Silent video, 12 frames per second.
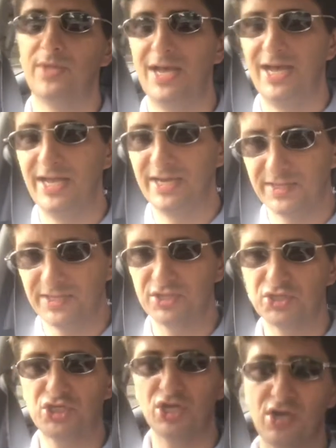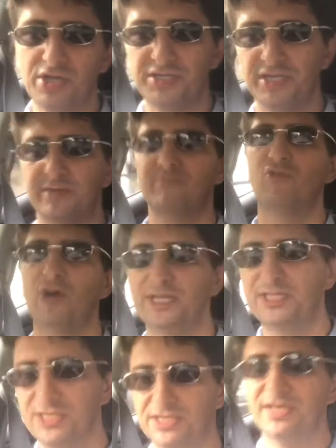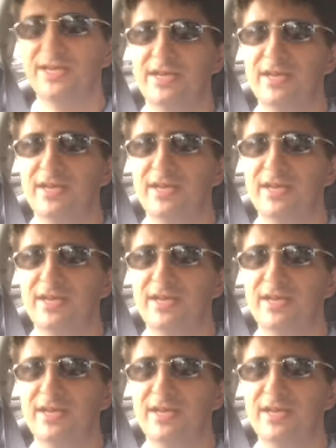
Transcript: and I think the charging prices